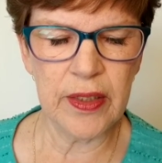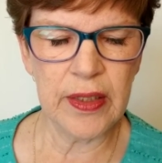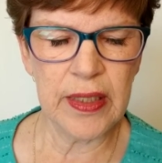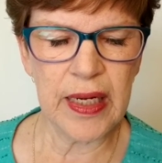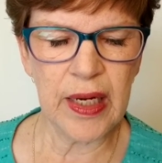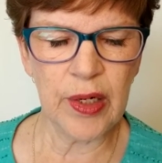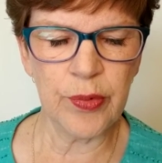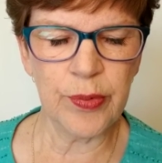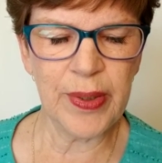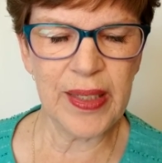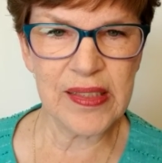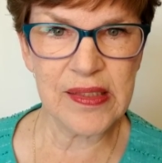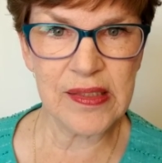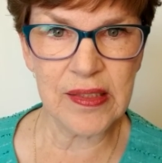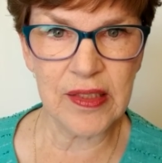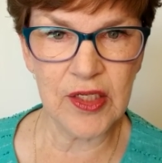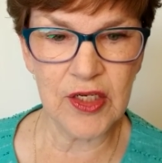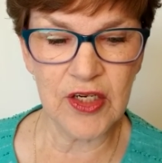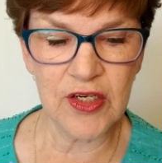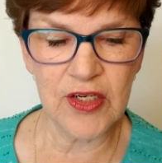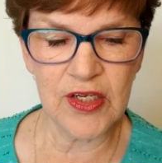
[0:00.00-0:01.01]
a
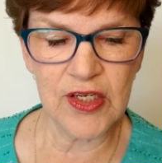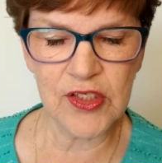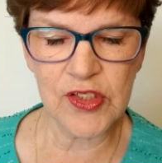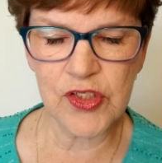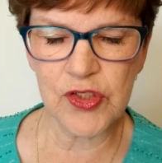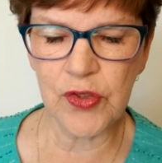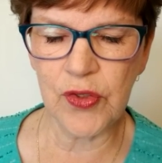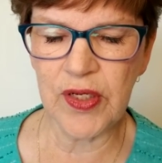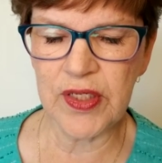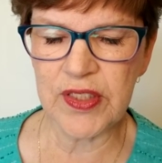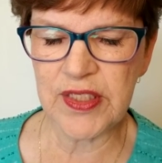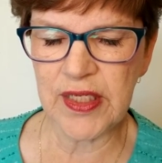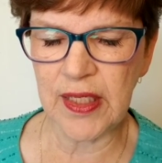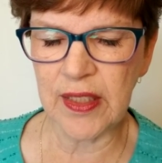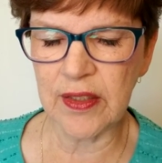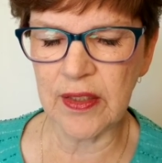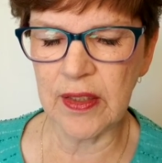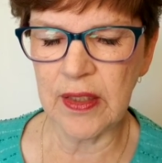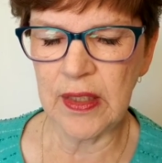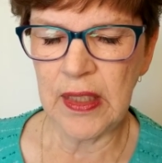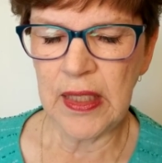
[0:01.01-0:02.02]
wrestler, a
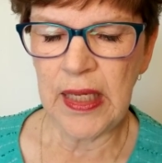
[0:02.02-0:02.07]
storyteller,